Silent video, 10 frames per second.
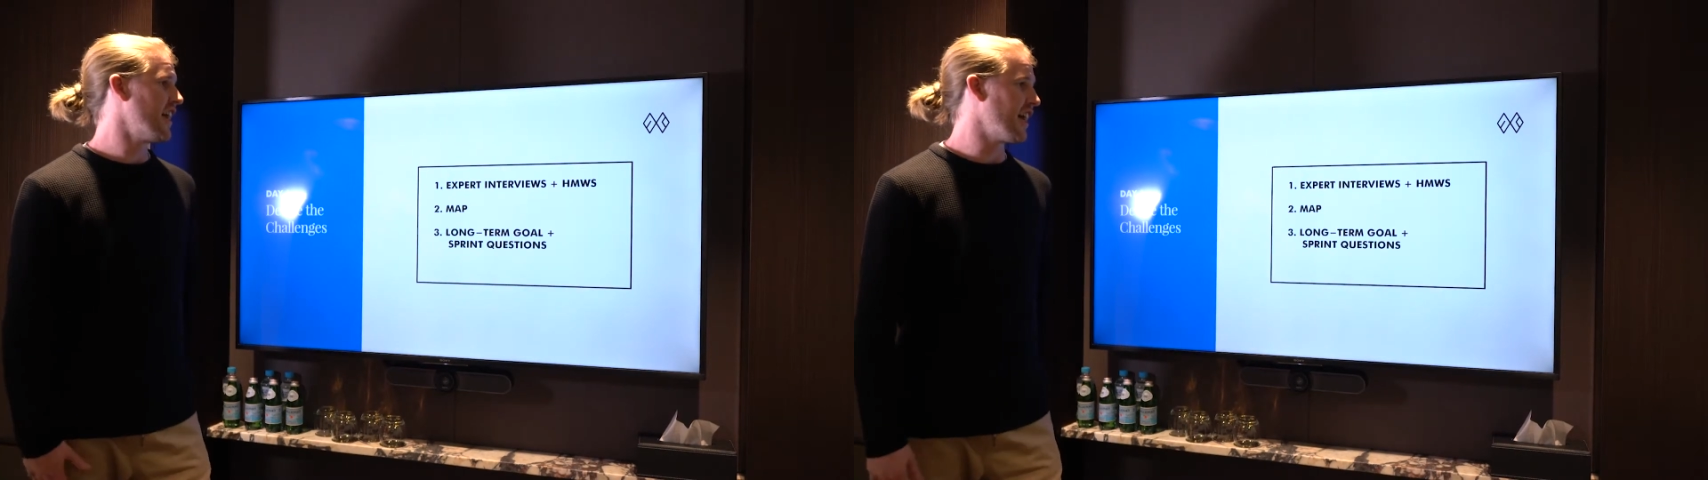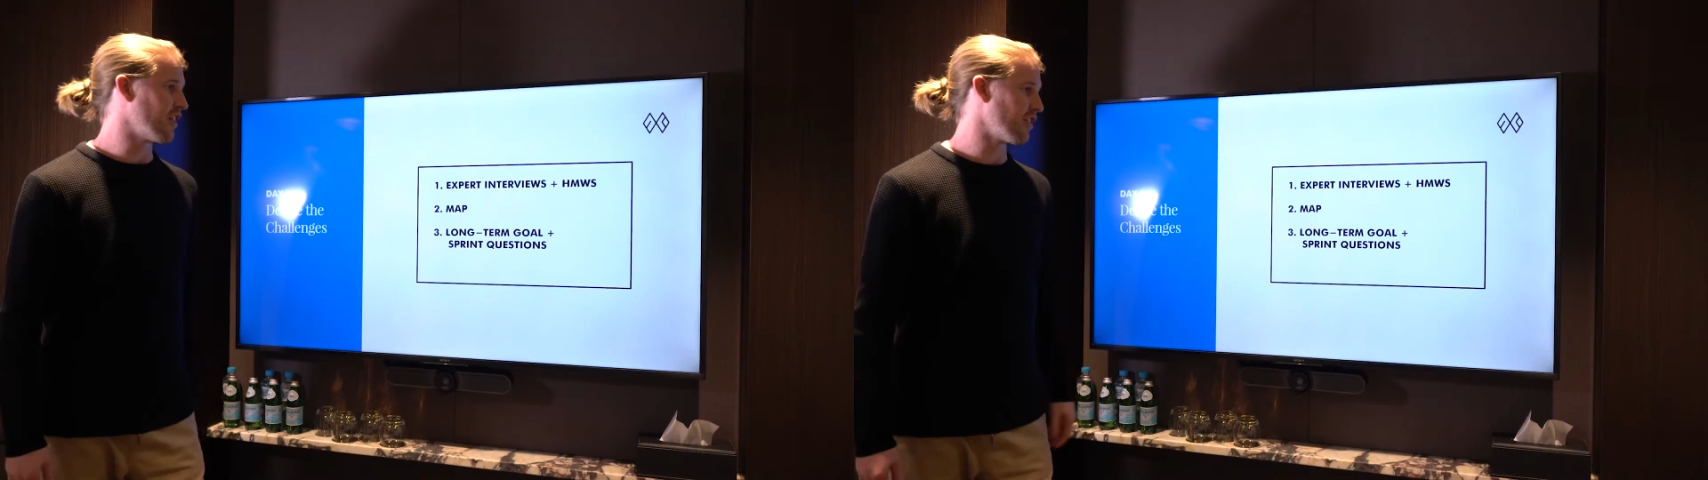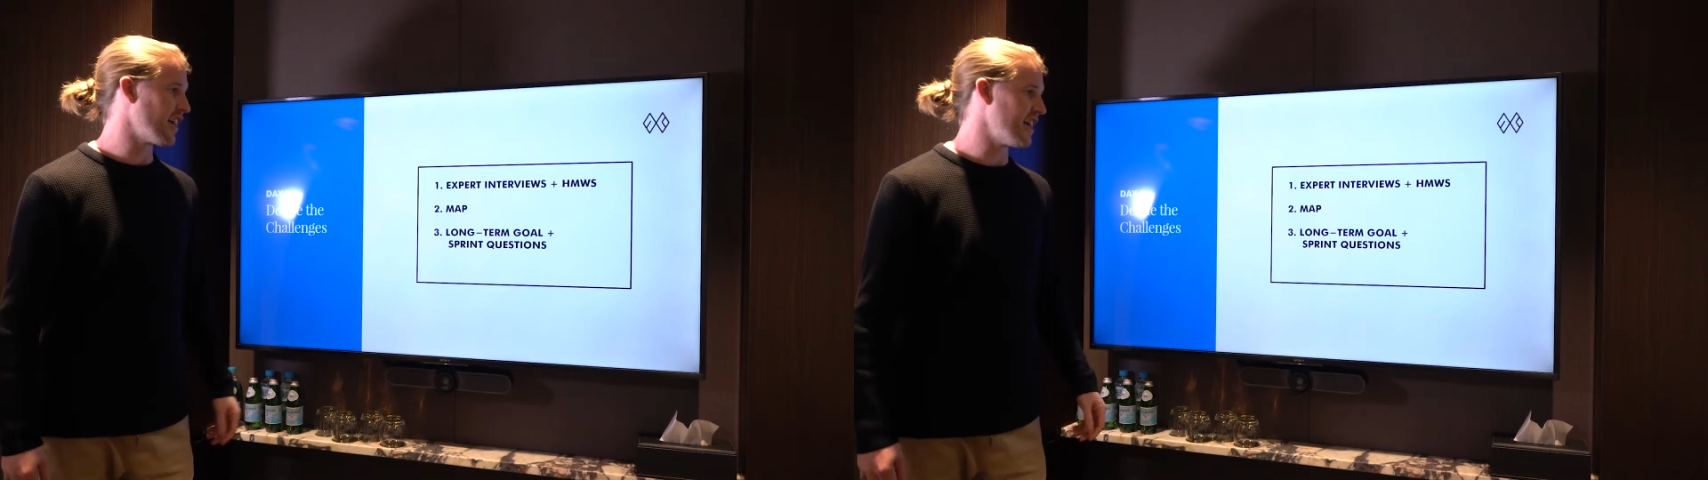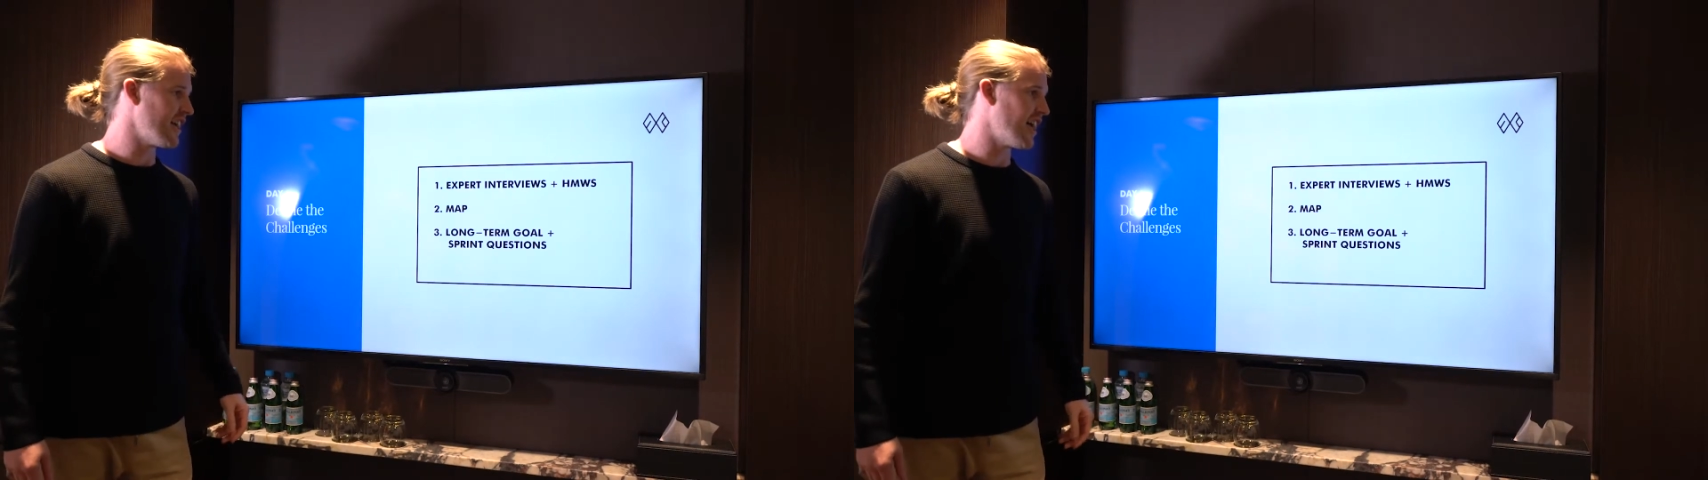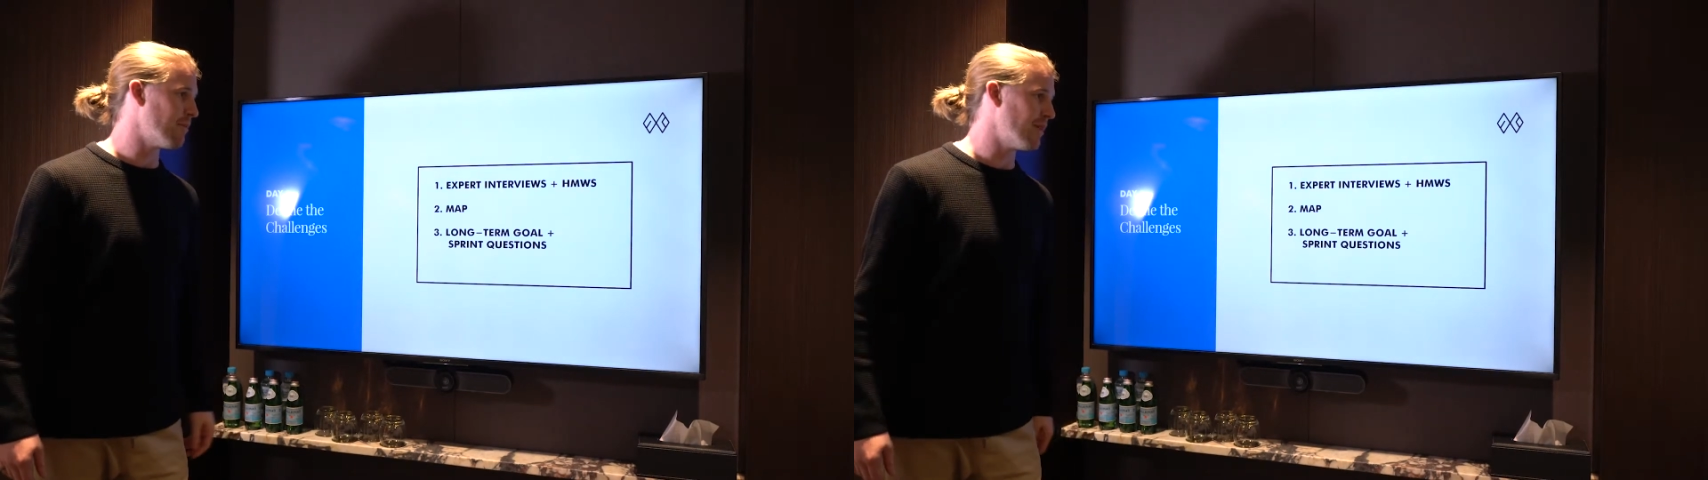and
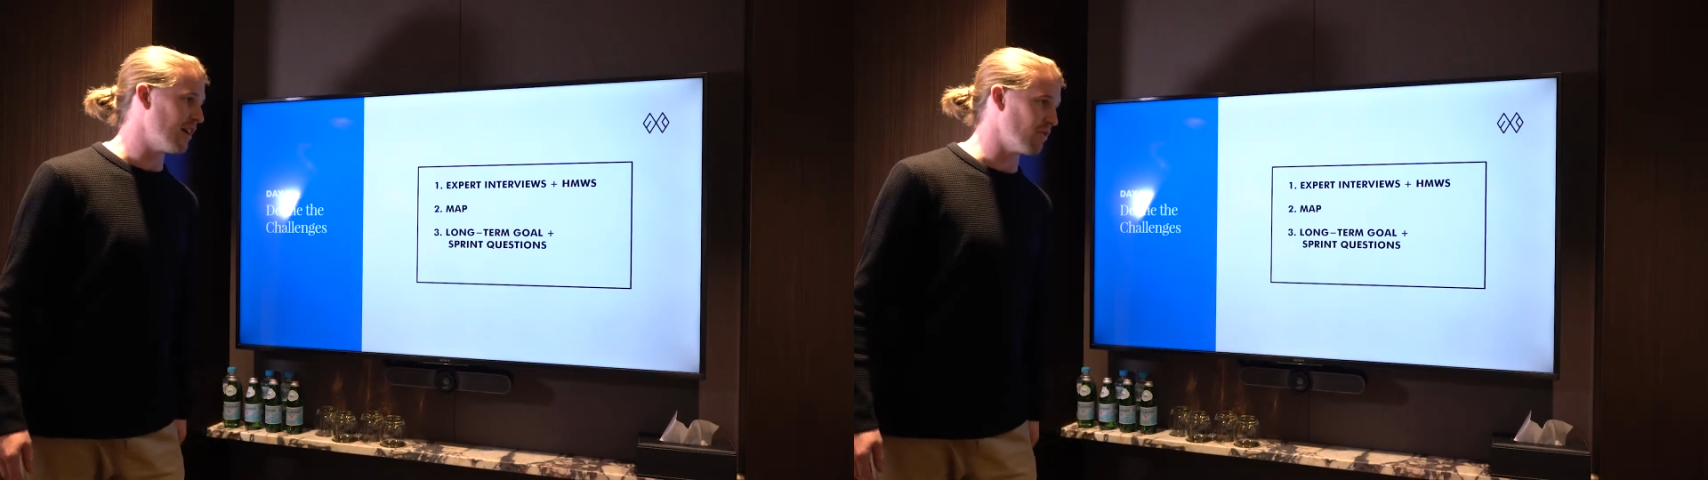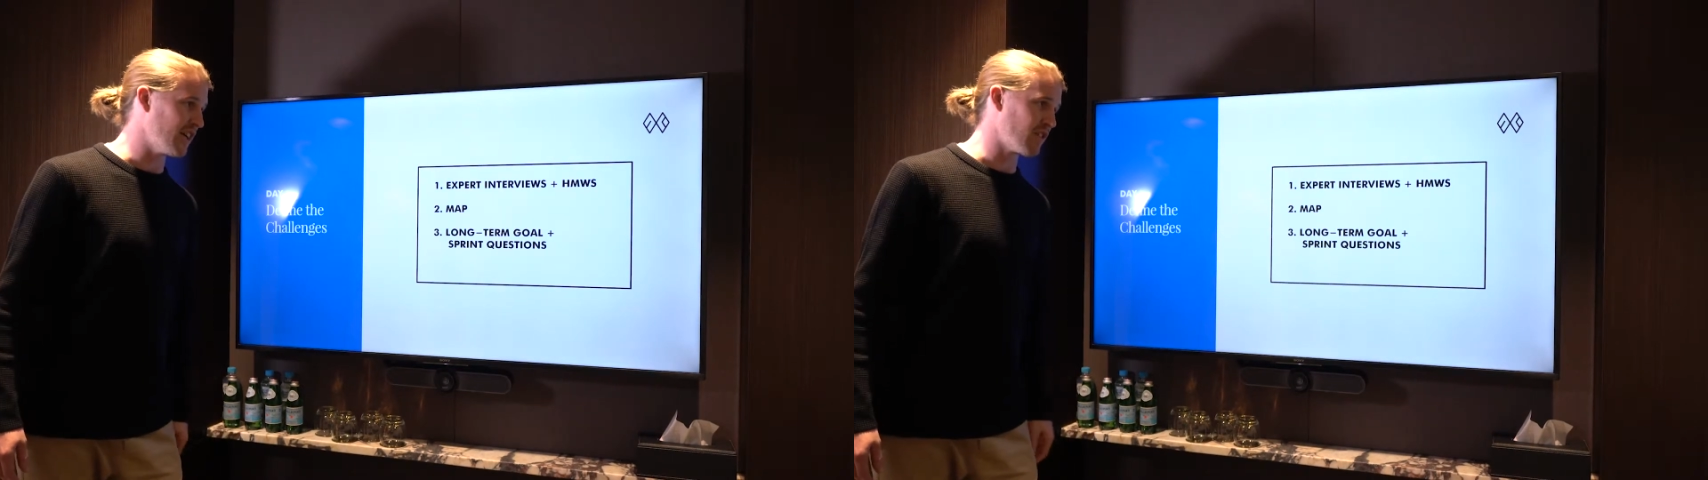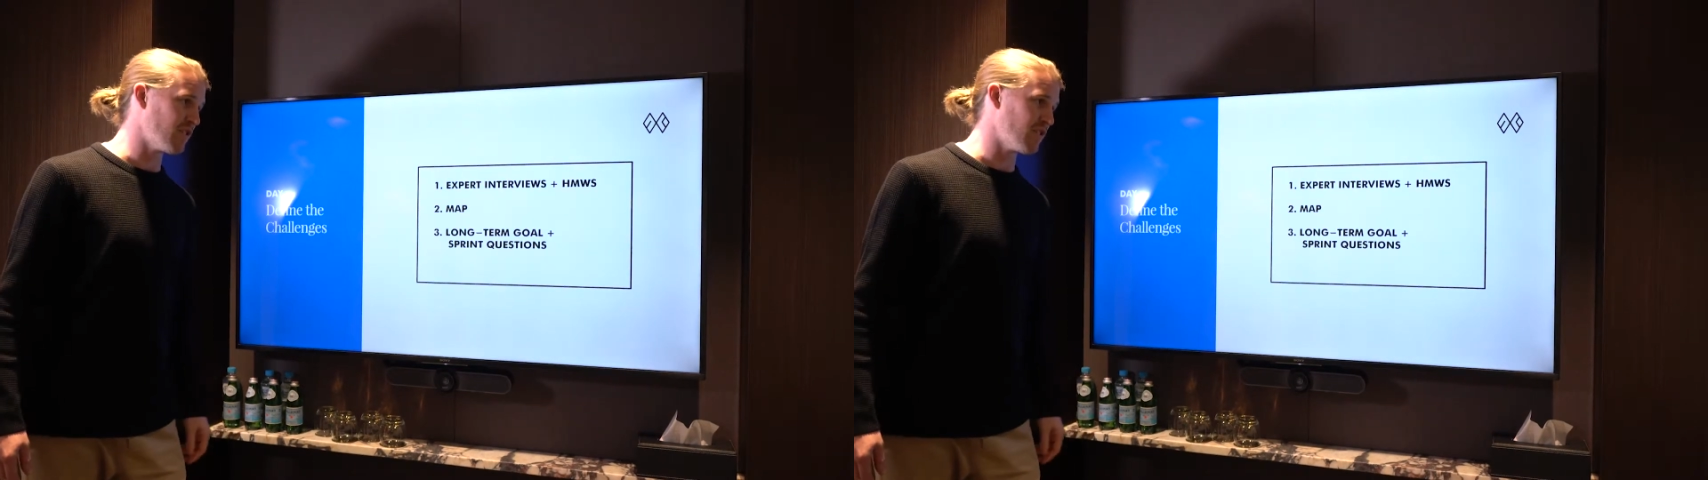create how might we